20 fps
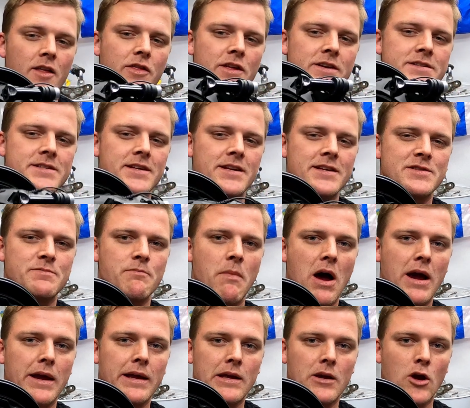This is
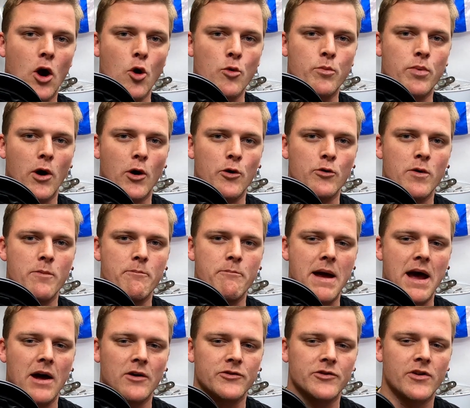my GoPro
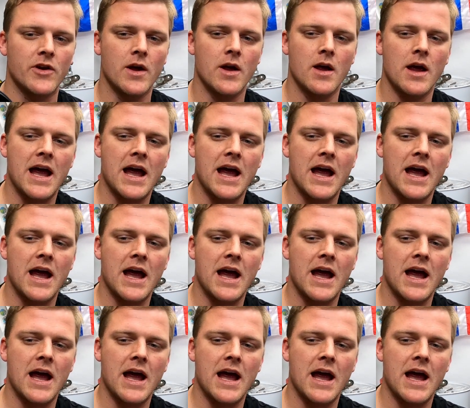mount,